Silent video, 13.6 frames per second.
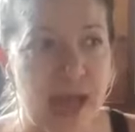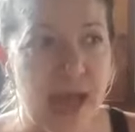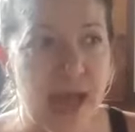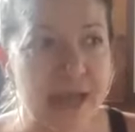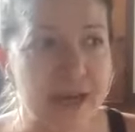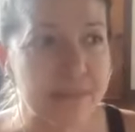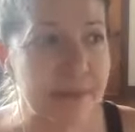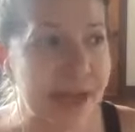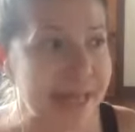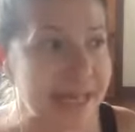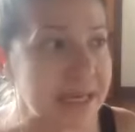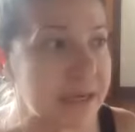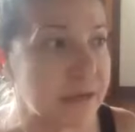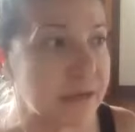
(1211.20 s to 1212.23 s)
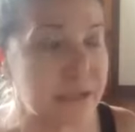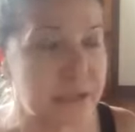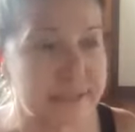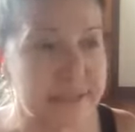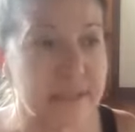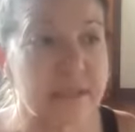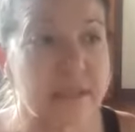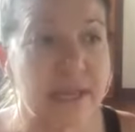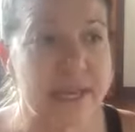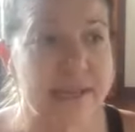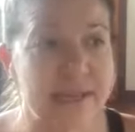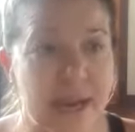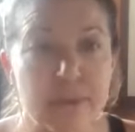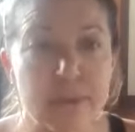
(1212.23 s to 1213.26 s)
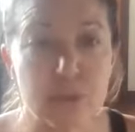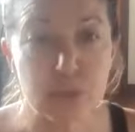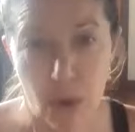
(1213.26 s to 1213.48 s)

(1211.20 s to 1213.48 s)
my ego doesn't like that I was